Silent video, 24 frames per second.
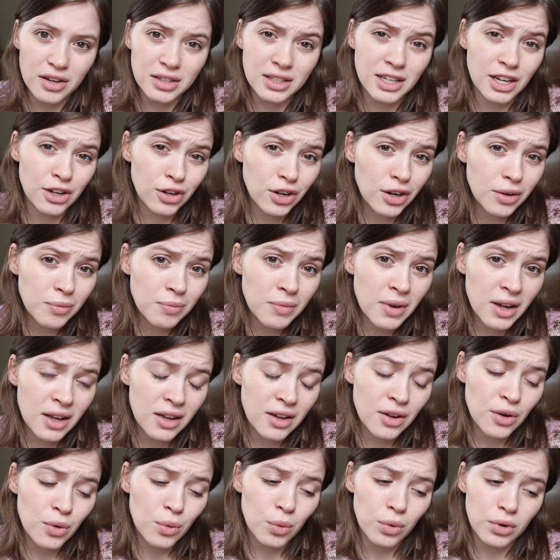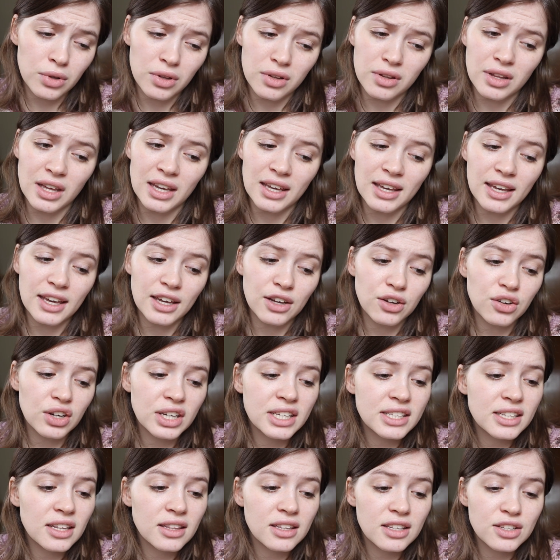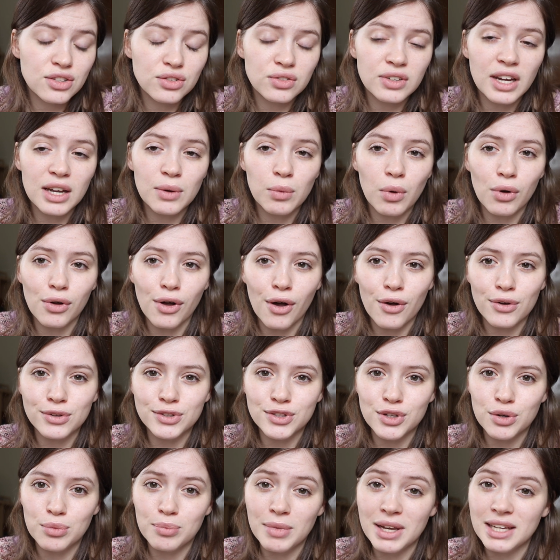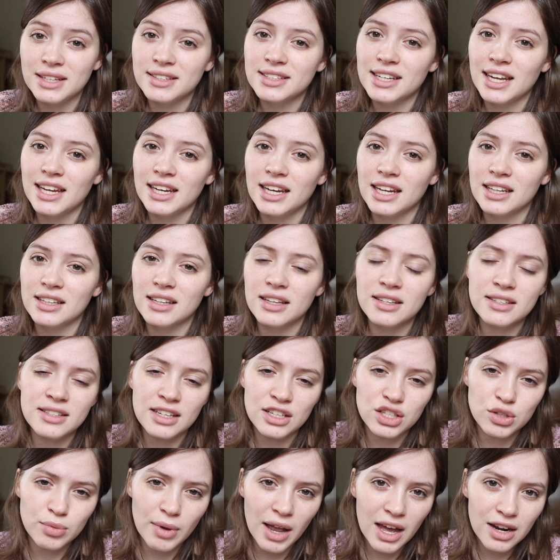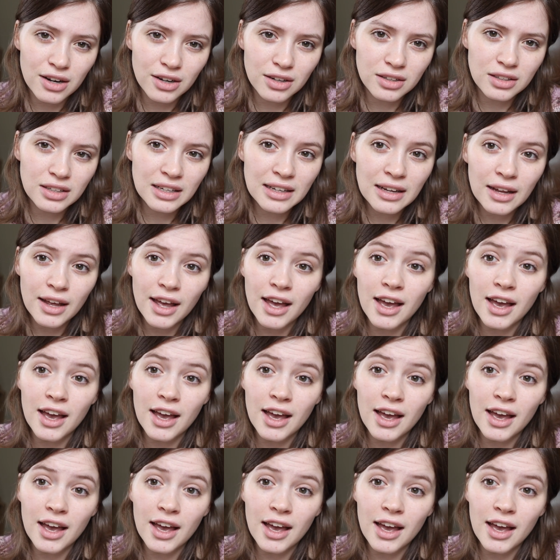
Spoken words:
knitter, where they're like, increase at this rate while also maintaining the stitch pattern.